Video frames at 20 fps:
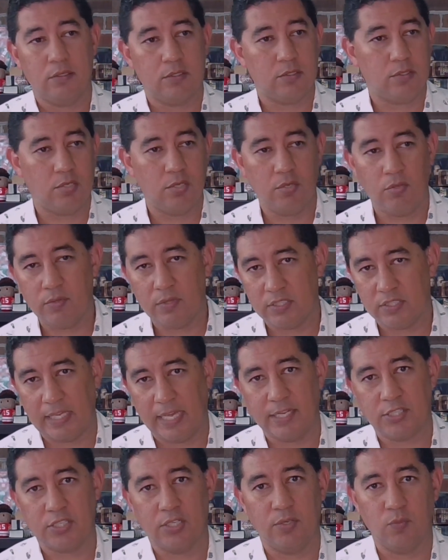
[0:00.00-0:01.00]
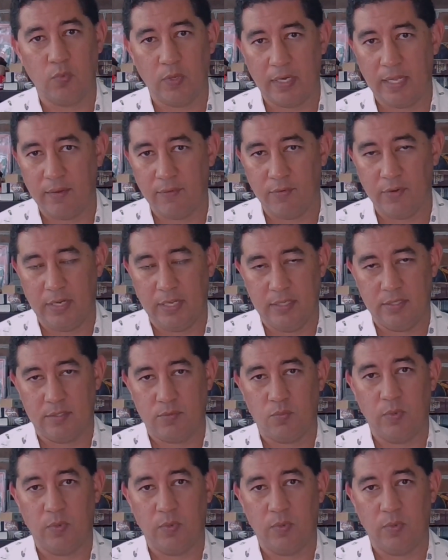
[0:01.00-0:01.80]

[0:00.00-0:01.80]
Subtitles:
to the session, whatever it is,